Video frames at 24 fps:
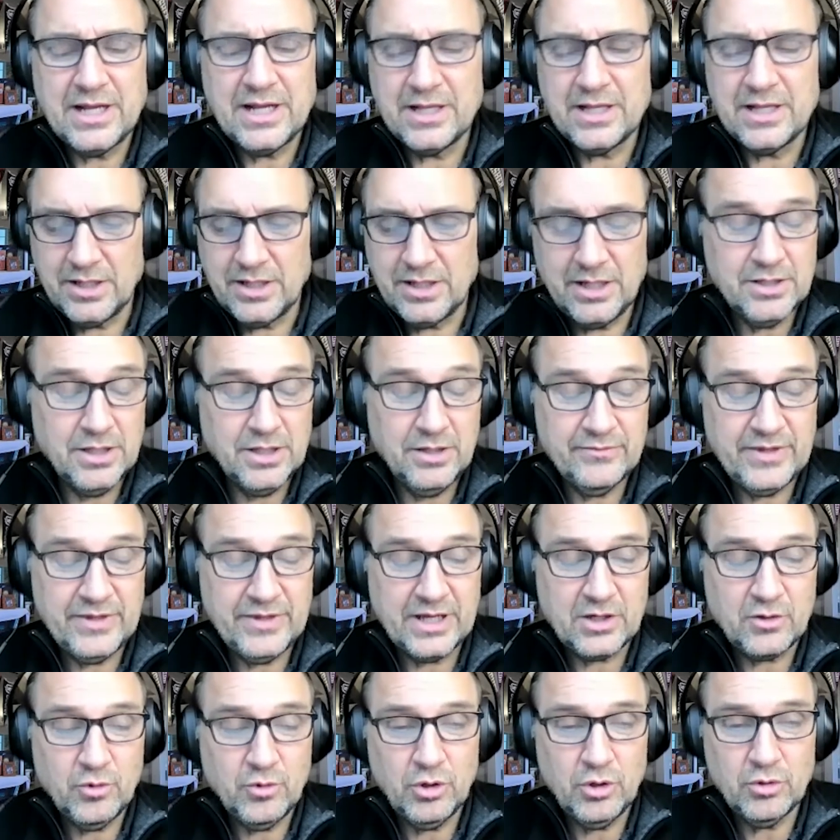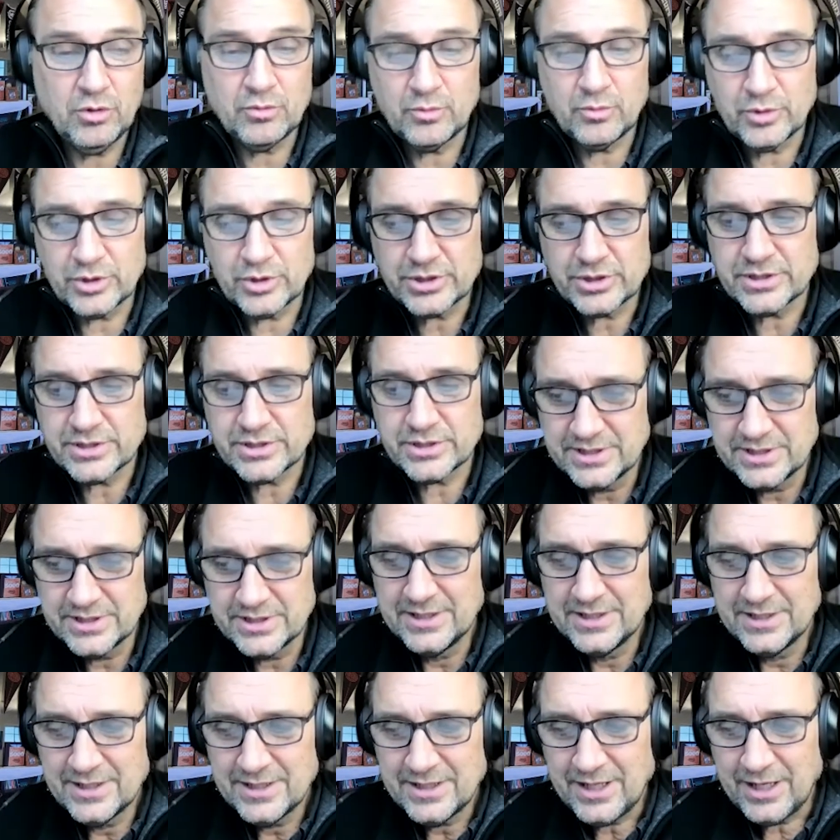I love that quote, which is,
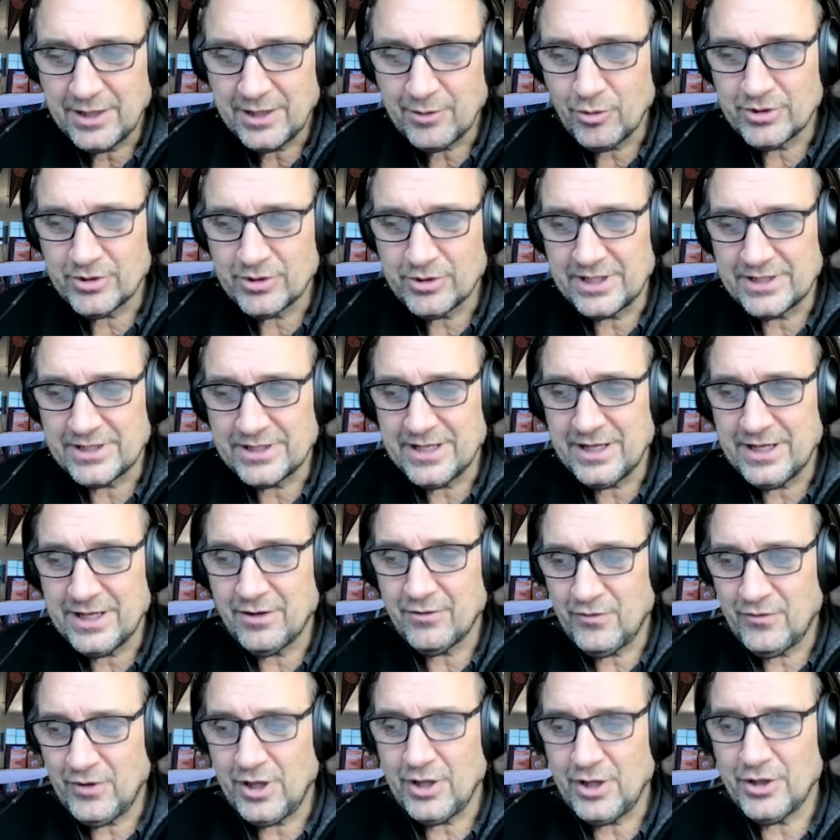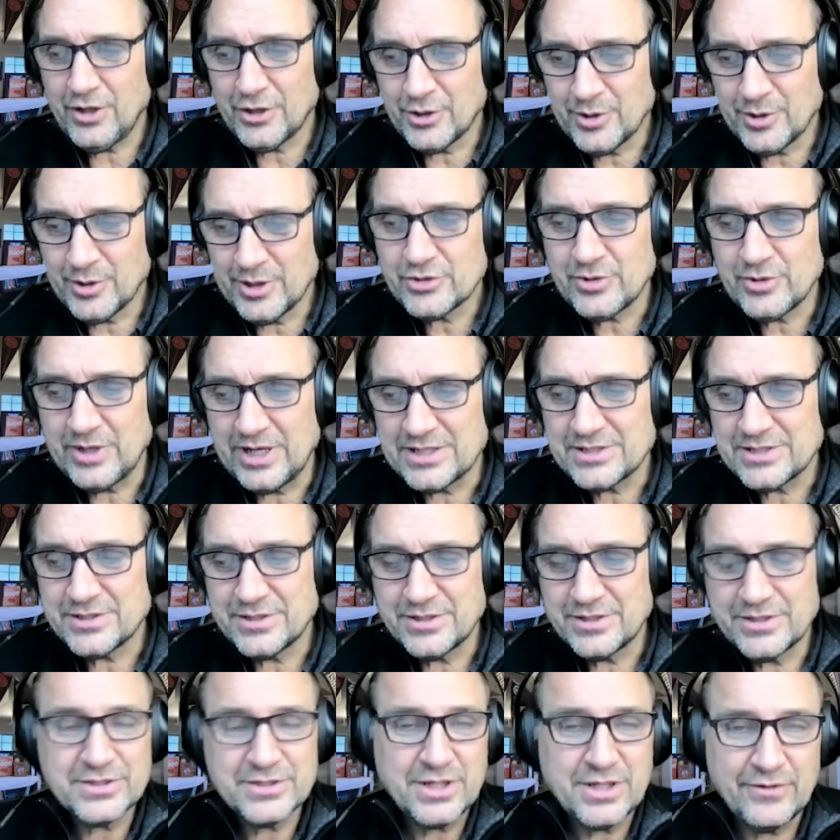I wrote that down: follow your interest to
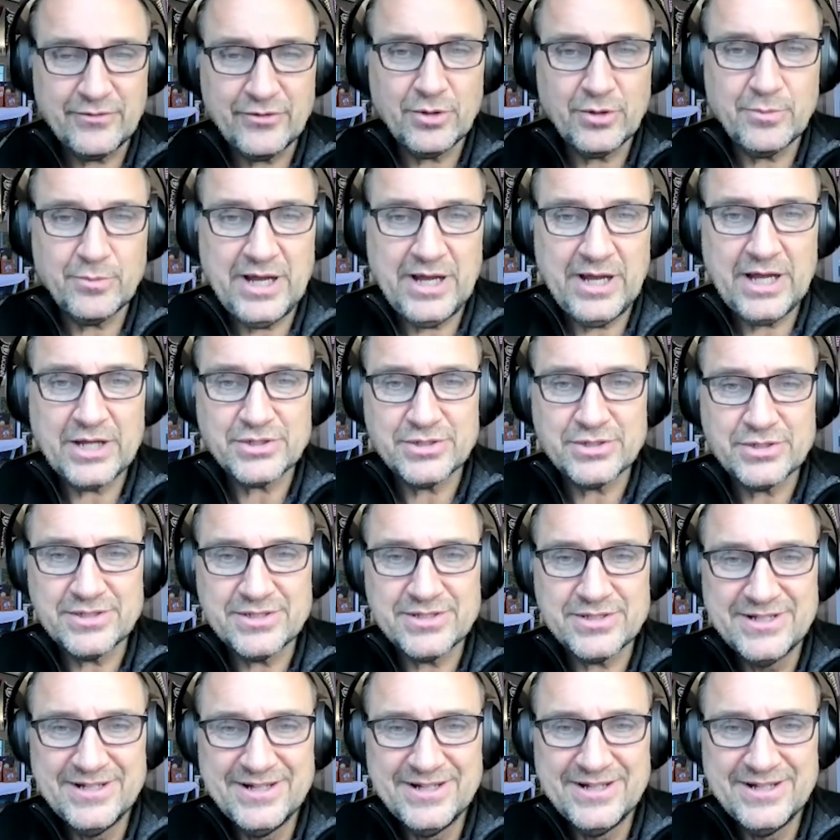discover your passions.